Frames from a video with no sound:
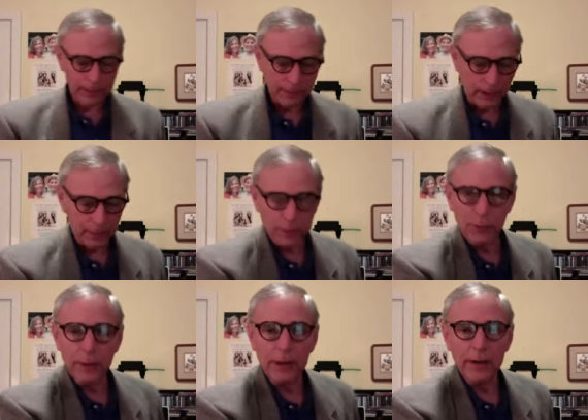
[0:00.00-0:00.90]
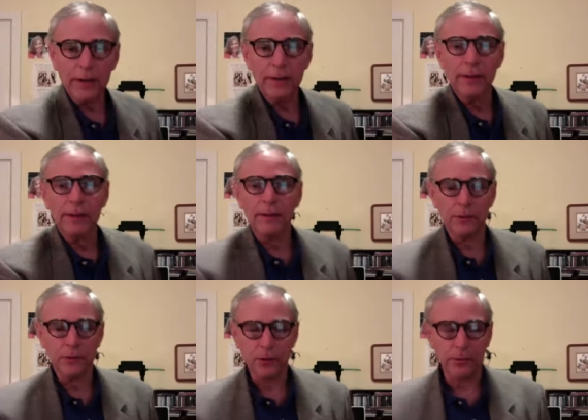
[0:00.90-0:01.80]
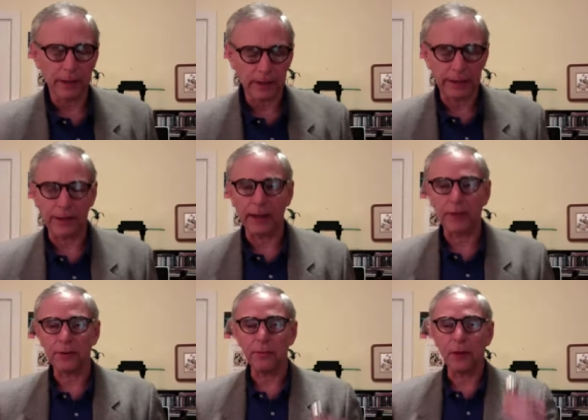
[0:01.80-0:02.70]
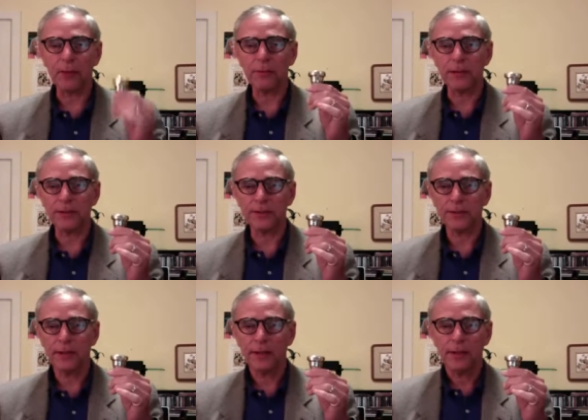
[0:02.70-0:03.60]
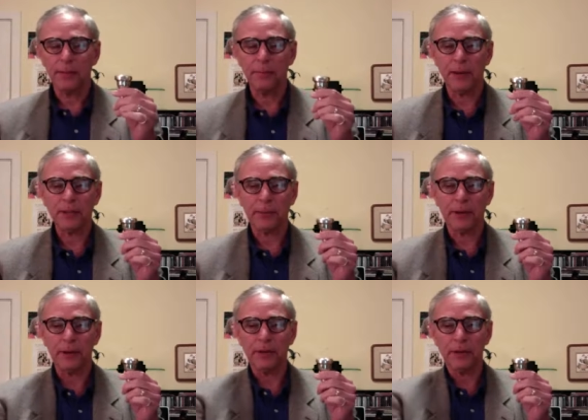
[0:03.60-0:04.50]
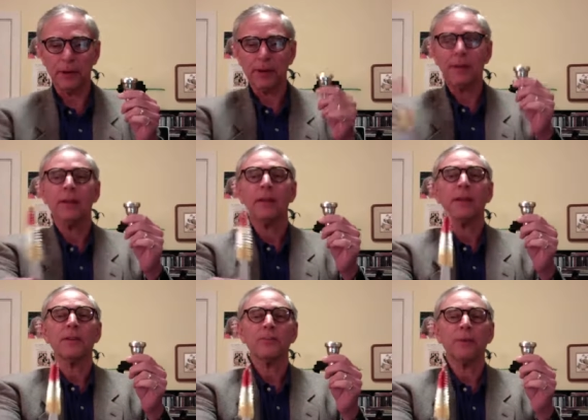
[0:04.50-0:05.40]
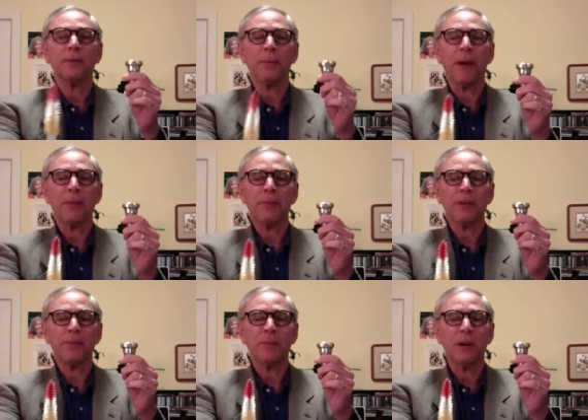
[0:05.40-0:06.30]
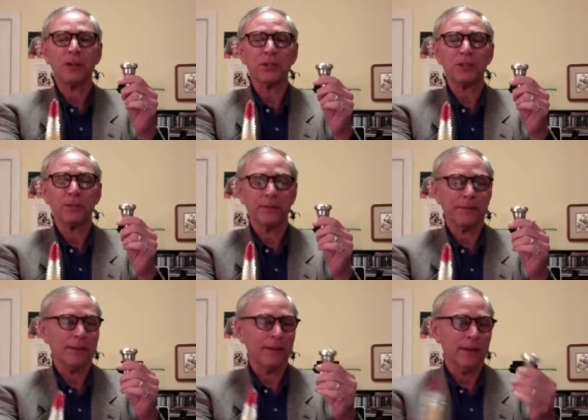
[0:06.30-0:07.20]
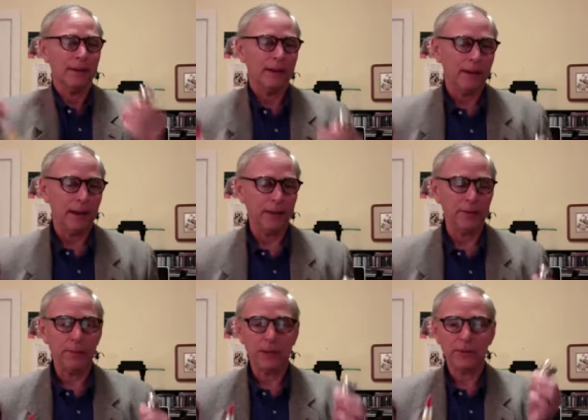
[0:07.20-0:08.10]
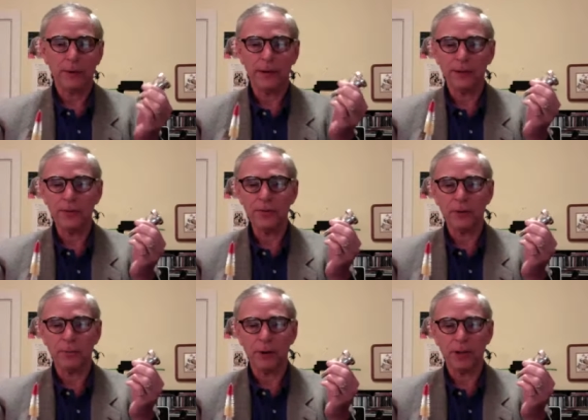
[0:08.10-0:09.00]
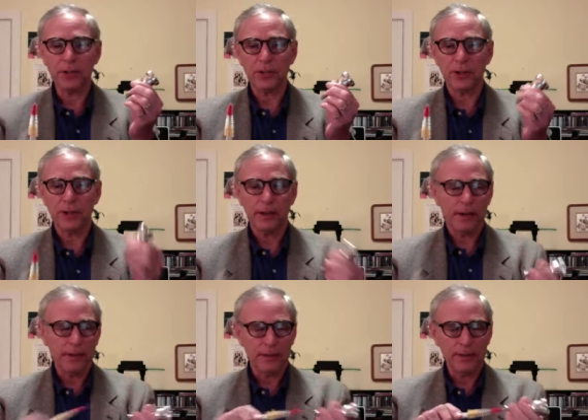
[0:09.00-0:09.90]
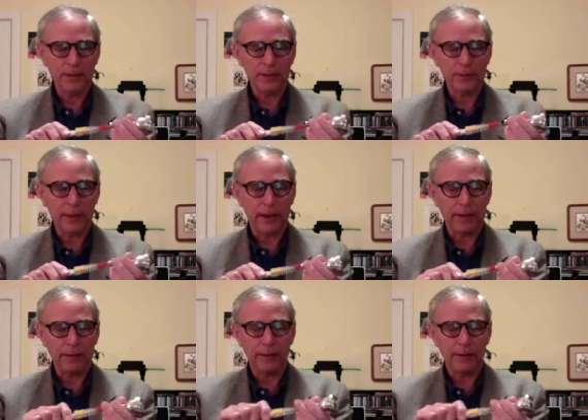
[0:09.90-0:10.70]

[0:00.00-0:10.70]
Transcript: Every week you should be cleaning out your mouthpiece. The best way to do it is with the mouthpiece brush. And the best way to use your brush is this way.